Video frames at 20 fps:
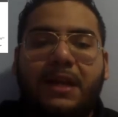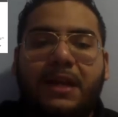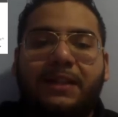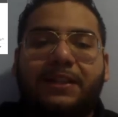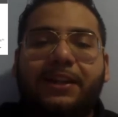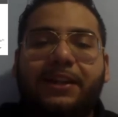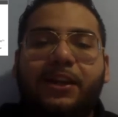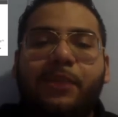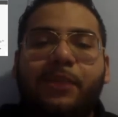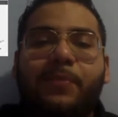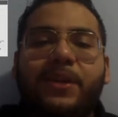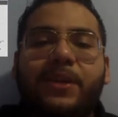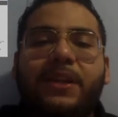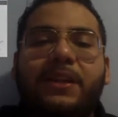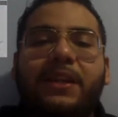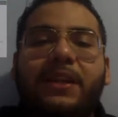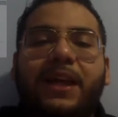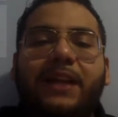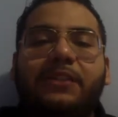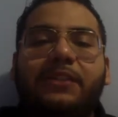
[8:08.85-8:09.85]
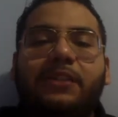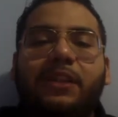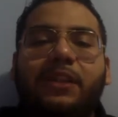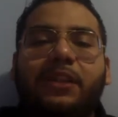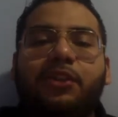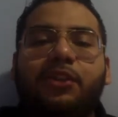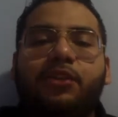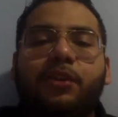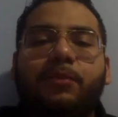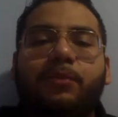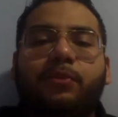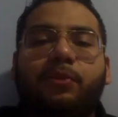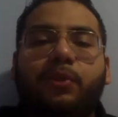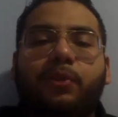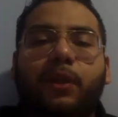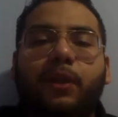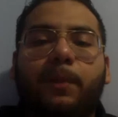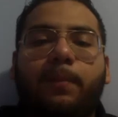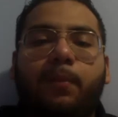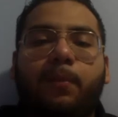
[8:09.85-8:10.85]
The company lacks leadership through
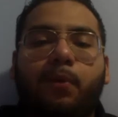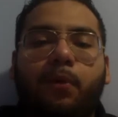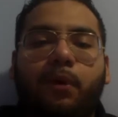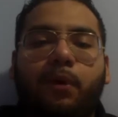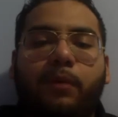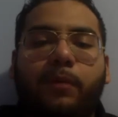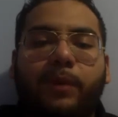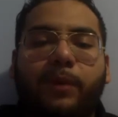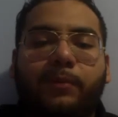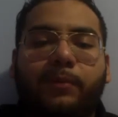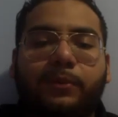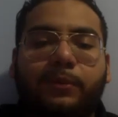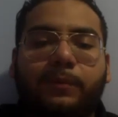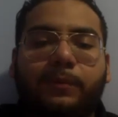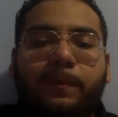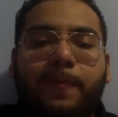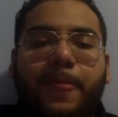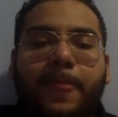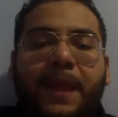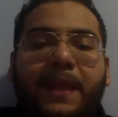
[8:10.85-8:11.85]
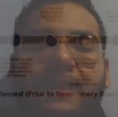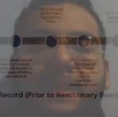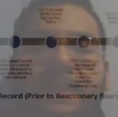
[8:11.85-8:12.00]
their board members. They